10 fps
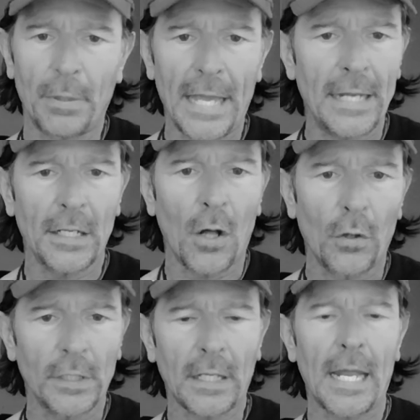played in
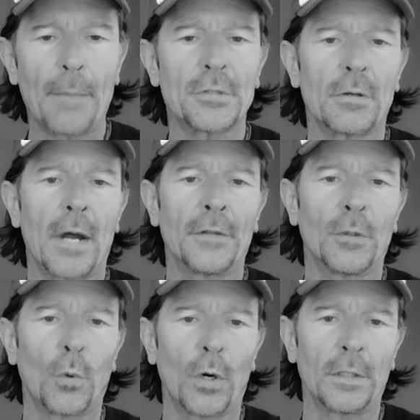all the clubs
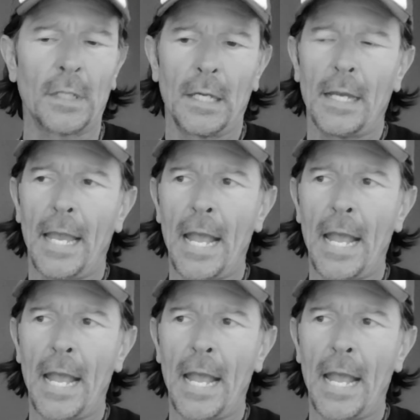around the world.